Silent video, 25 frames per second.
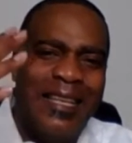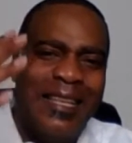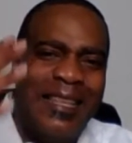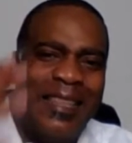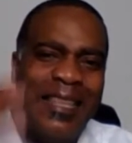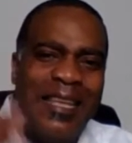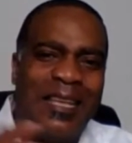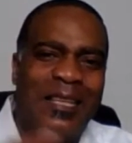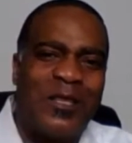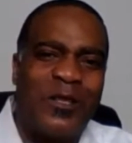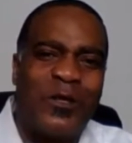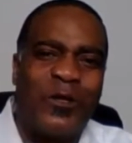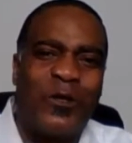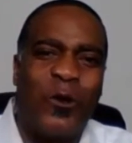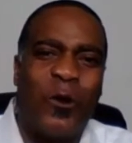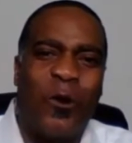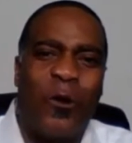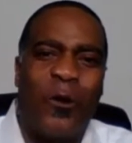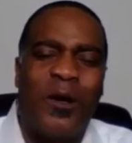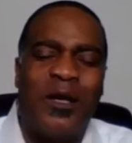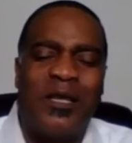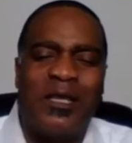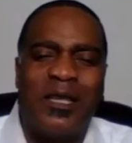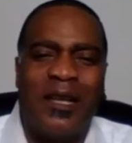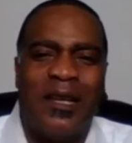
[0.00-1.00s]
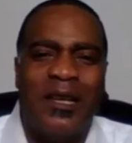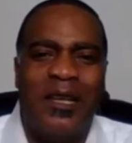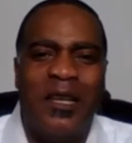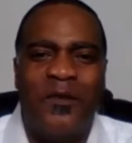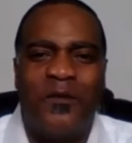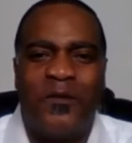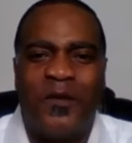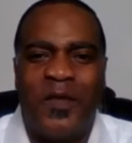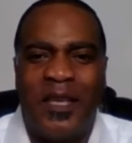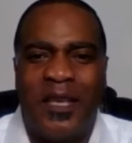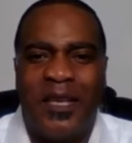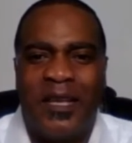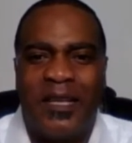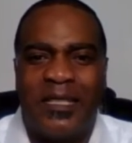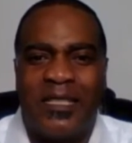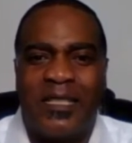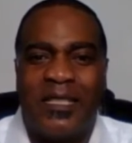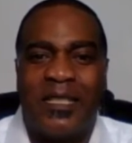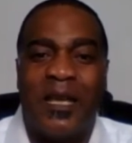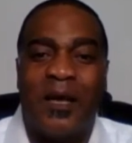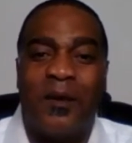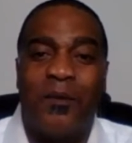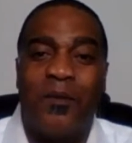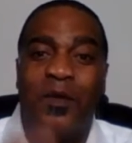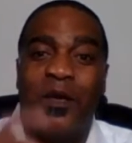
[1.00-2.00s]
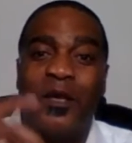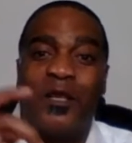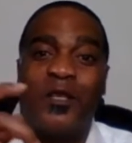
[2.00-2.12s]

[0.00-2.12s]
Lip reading: Their stories are lifting us up.